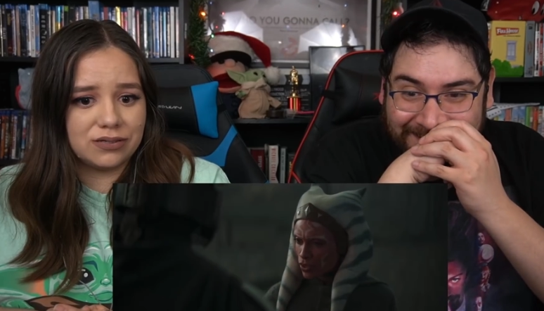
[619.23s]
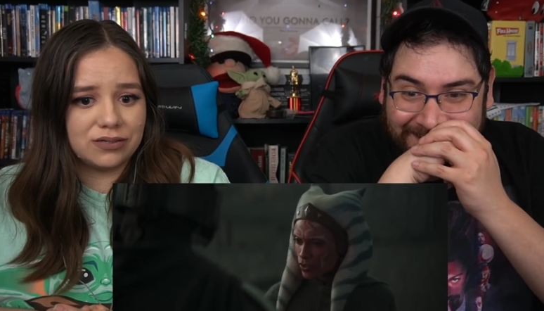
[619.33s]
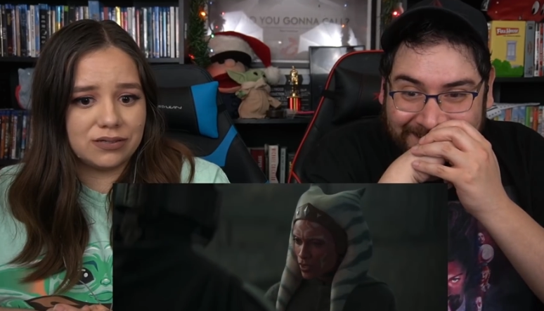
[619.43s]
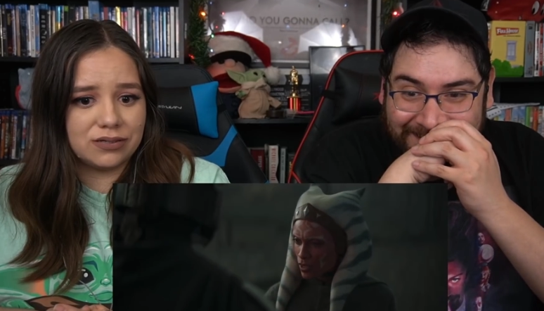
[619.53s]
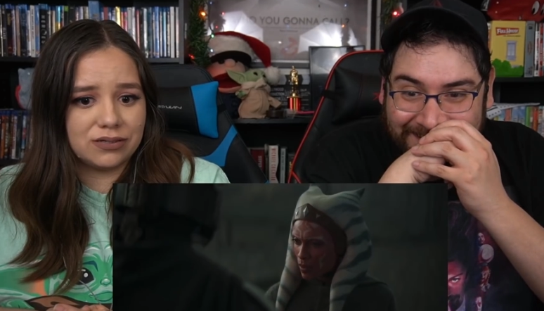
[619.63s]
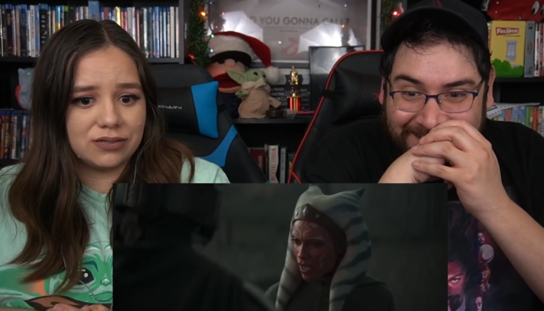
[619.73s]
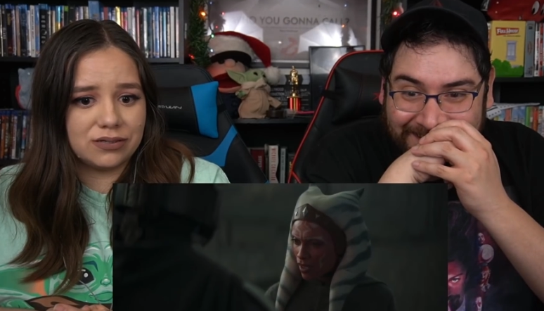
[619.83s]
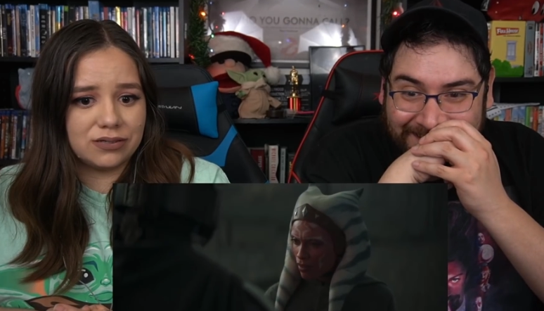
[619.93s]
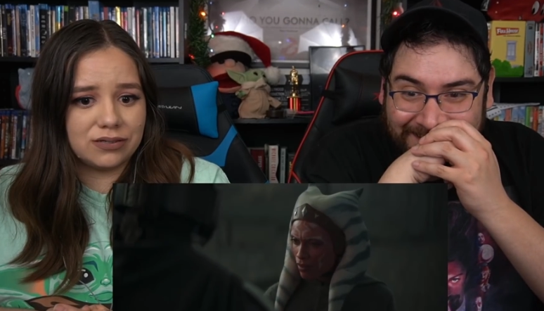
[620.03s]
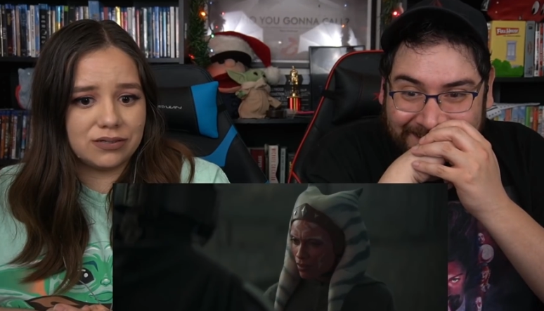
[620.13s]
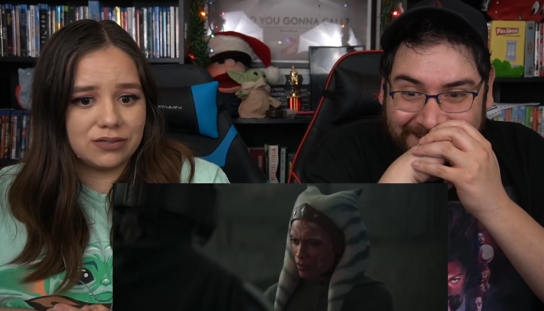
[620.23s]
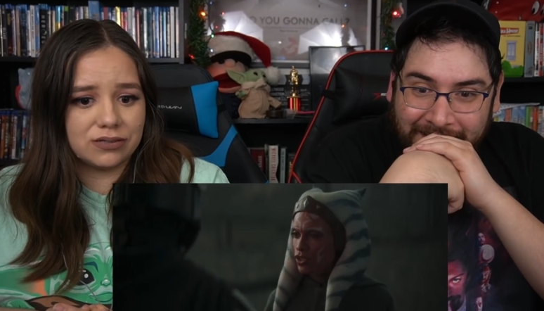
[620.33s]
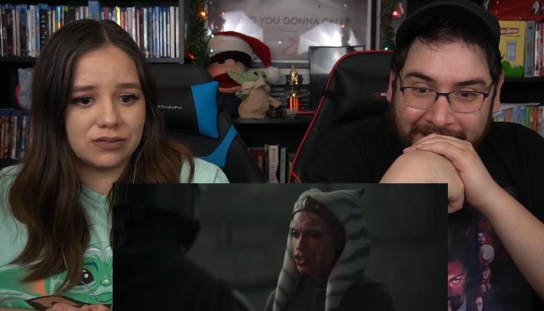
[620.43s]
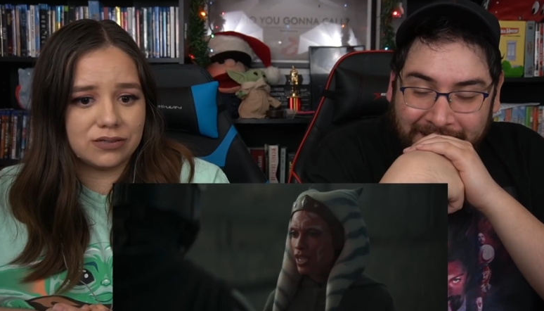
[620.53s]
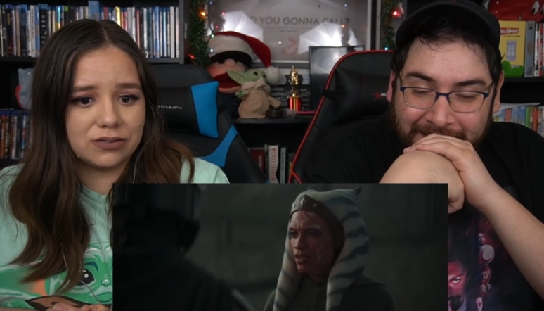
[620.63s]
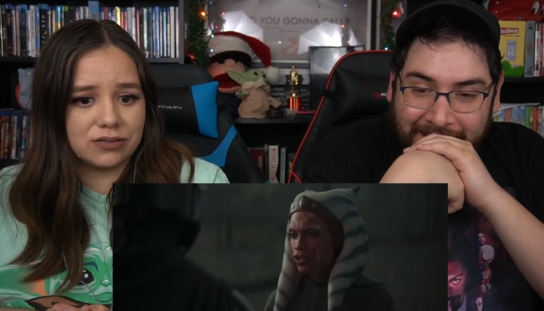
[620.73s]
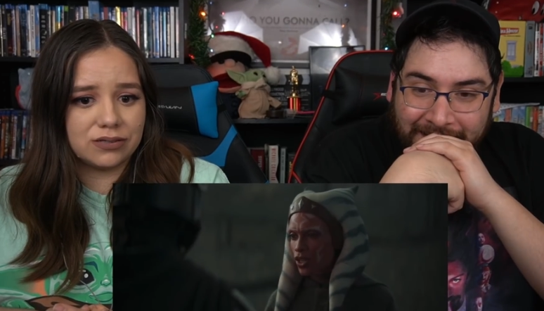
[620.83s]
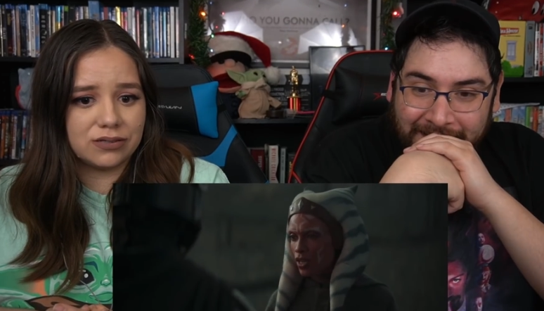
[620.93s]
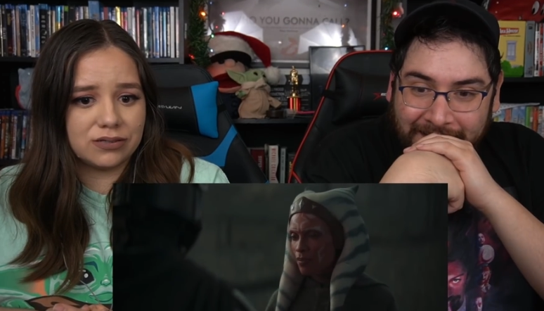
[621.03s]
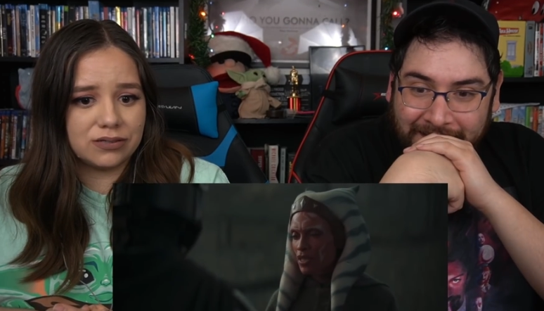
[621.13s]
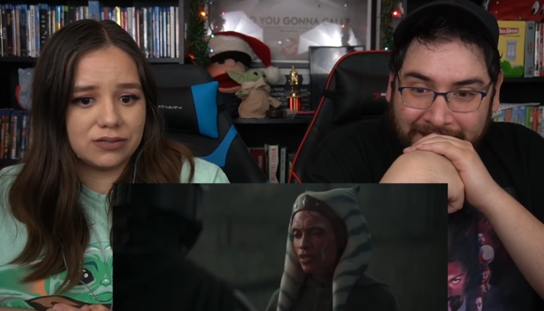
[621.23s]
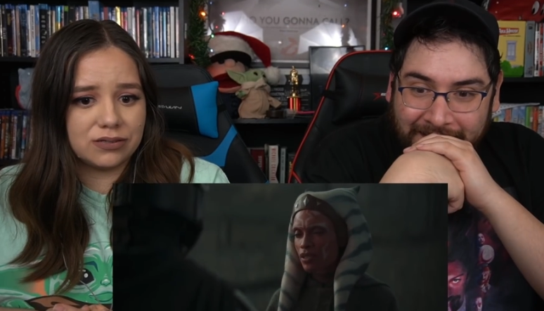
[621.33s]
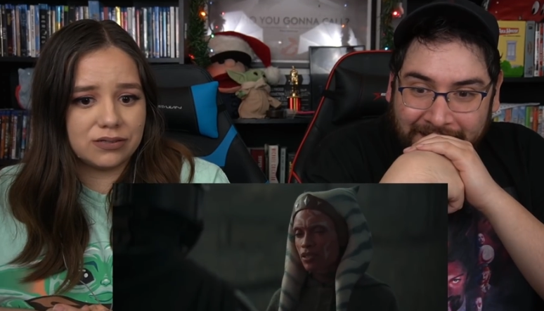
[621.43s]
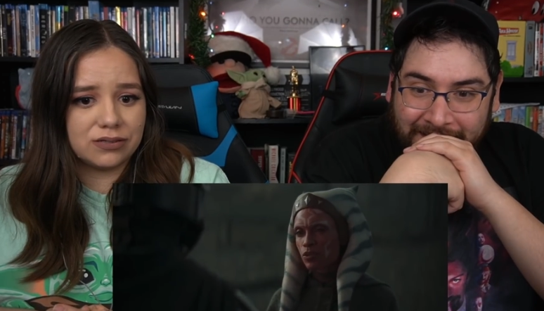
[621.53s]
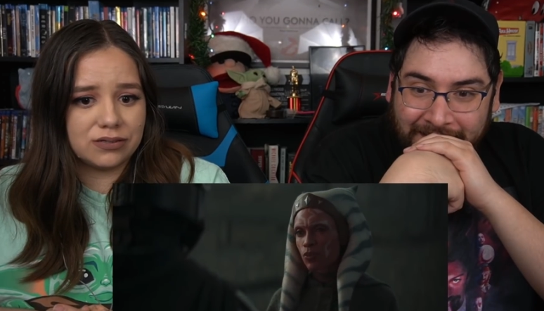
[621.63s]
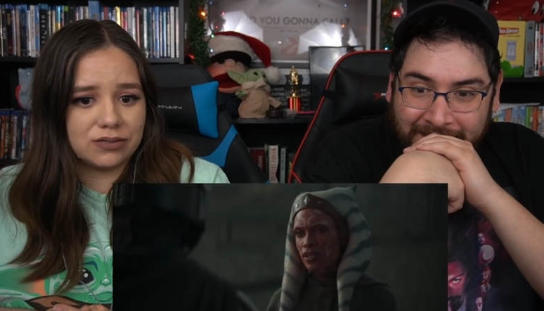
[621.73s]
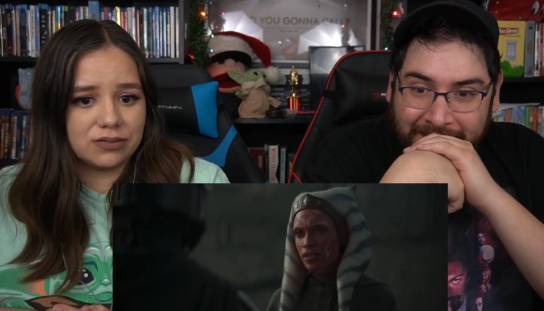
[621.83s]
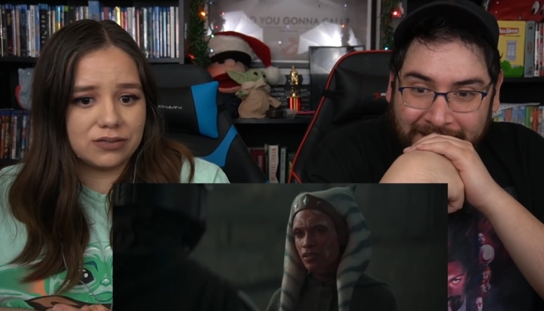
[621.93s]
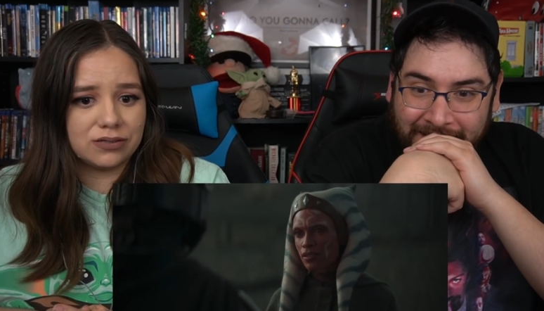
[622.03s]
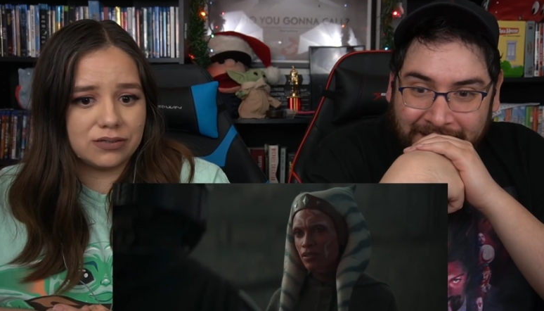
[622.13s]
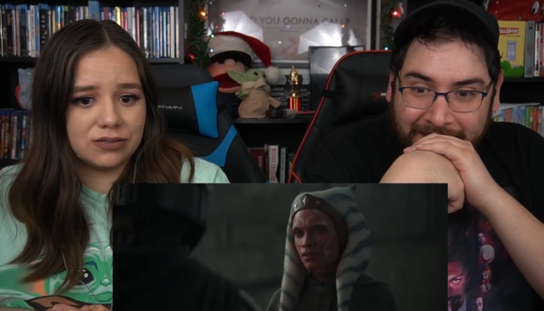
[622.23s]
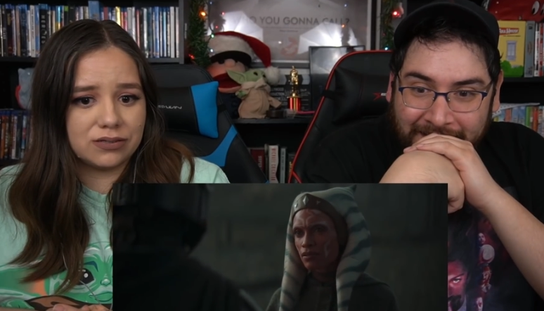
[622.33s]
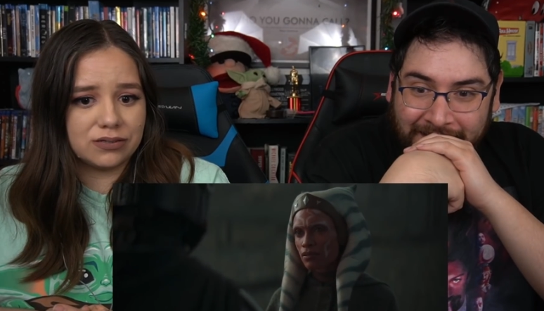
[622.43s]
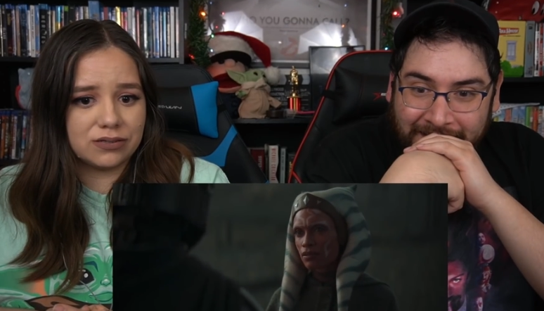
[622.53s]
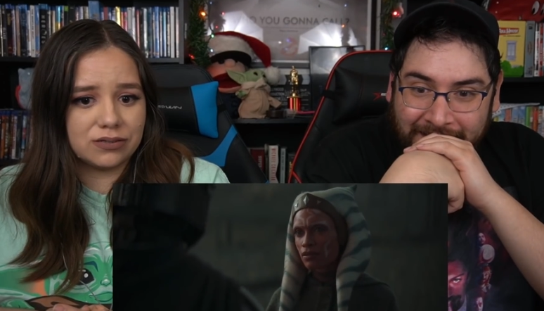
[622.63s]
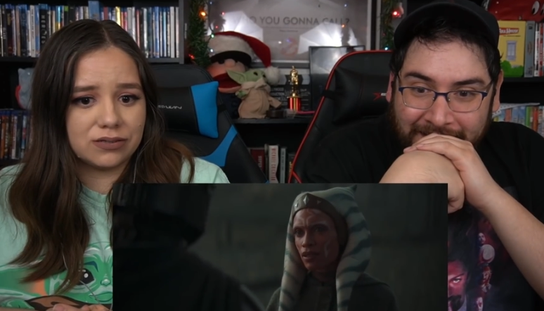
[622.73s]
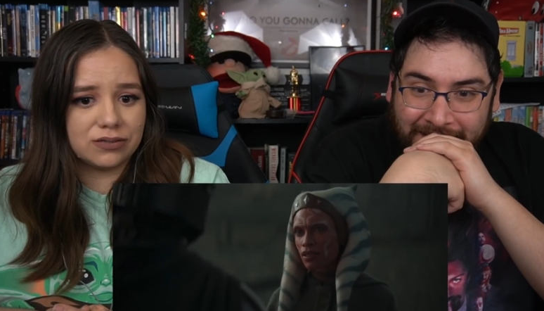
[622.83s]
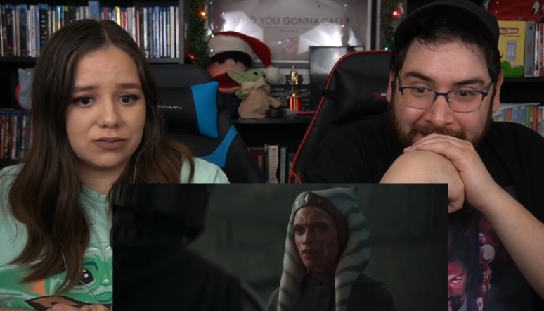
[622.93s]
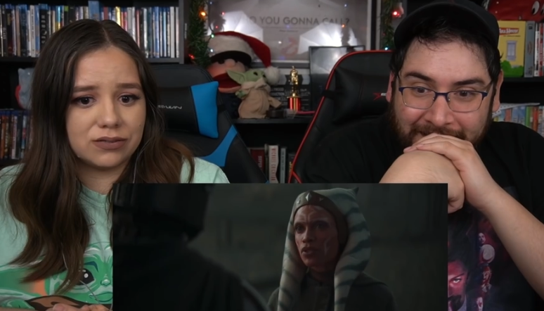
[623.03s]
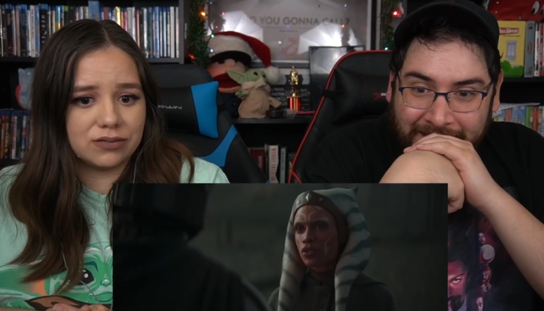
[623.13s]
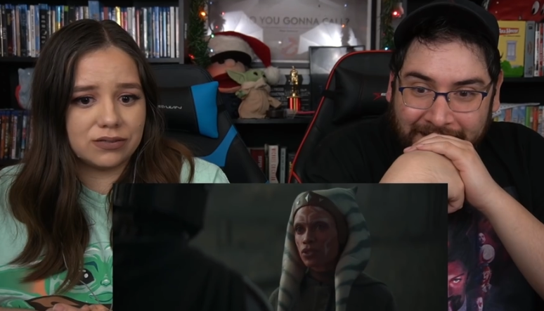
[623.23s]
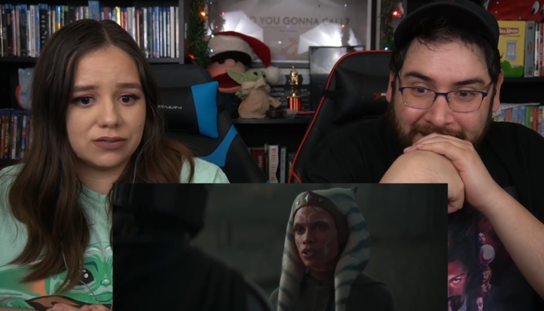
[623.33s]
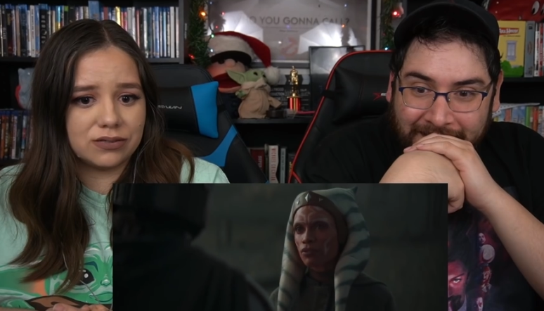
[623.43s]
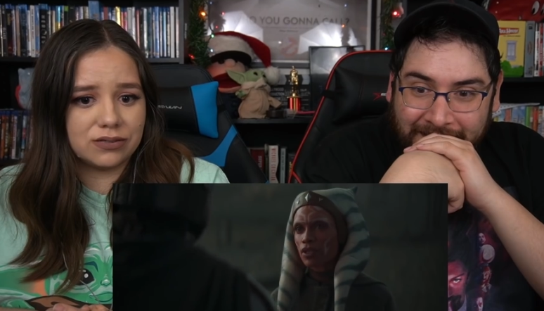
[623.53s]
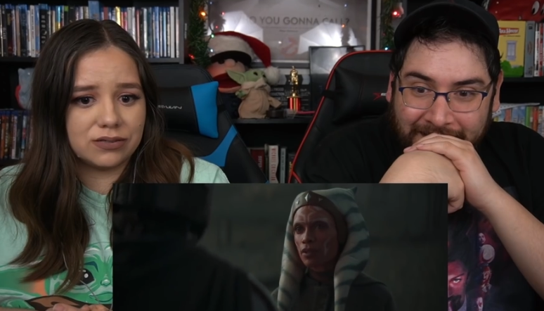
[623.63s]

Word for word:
Speaker 1: may choose his path. There's a chance a Jedi may sense his presence and come searching